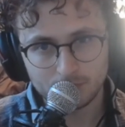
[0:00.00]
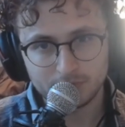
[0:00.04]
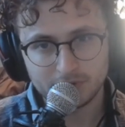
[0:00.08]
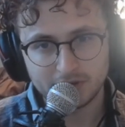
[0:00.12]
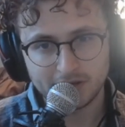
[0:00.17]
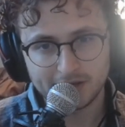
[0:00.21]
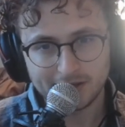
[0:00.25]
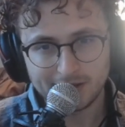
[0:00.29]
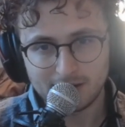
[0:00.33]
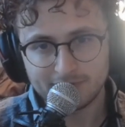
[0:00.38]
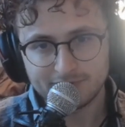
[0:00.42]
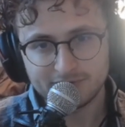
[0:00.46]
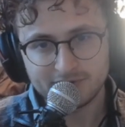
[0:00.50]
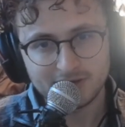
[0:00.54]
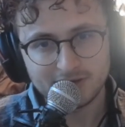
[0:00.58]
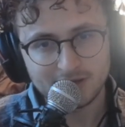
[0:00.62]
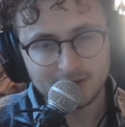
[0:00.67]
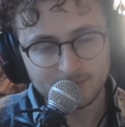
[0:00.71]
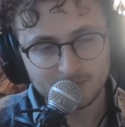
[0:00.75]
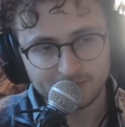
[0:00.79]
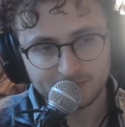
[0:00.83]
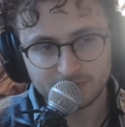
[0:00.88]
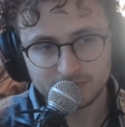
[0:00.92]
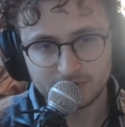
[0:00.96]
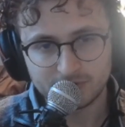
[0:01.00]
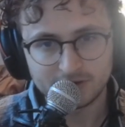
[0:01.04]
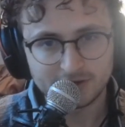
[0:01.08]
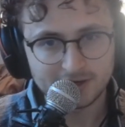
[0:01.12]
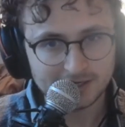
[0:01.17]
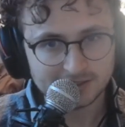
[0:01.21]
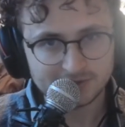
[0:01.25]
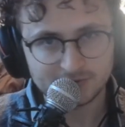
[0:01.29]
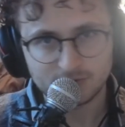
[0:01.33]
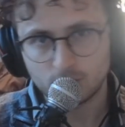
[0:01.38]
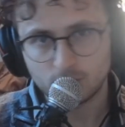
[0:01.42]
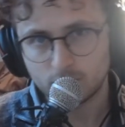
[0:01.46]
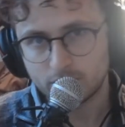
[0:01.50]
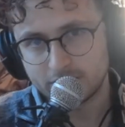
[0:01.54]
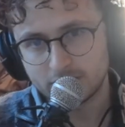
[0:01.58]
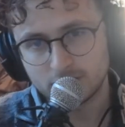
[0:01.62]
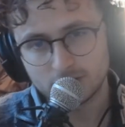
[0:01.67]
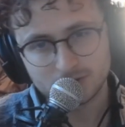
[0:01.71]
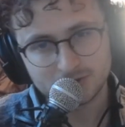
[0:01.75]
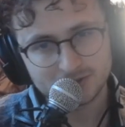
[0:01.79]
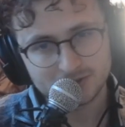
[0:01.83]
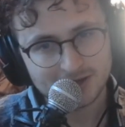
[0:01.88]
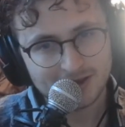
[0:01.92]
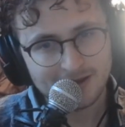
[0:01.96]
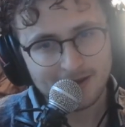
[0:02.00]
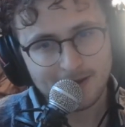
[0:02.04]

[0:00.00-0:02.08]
playoff team for the next 4 years.